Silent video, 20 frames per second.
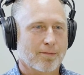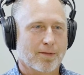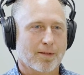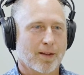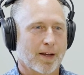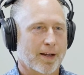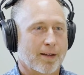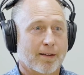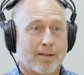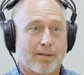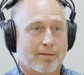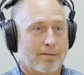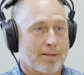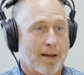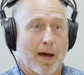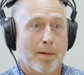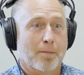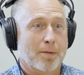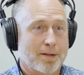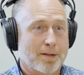like
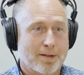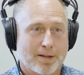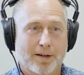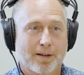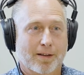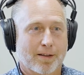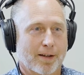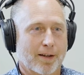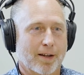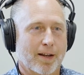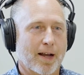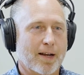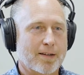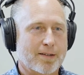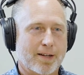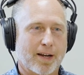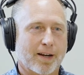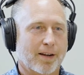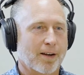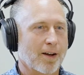cabinets, anything, it has
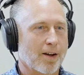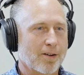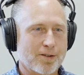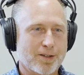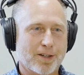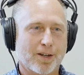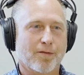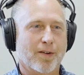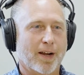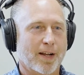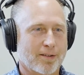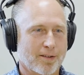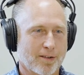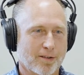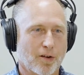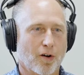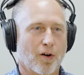technology advances